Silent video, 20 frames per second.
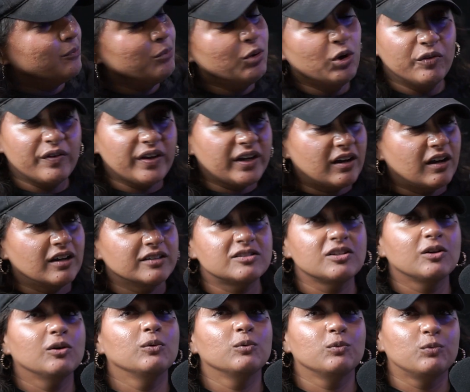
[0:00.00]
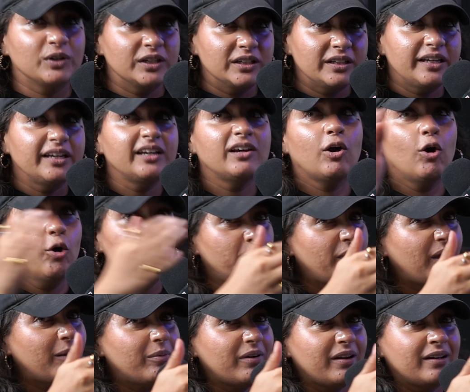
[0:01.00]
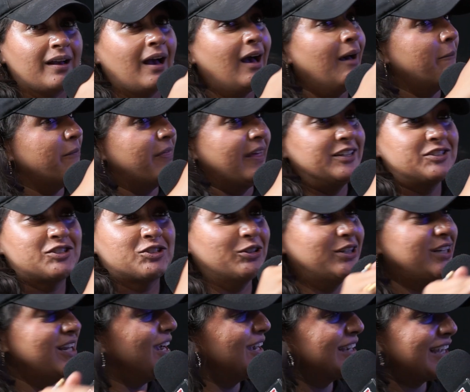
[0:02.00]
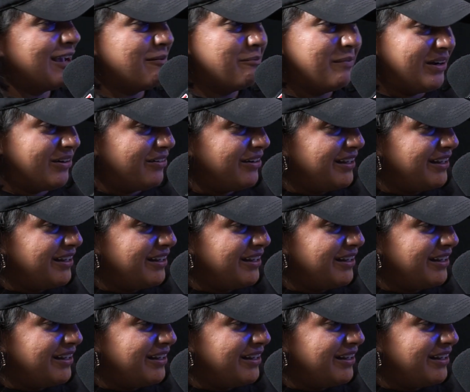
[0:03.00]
Moving on. So really hope they break up. They should not get married.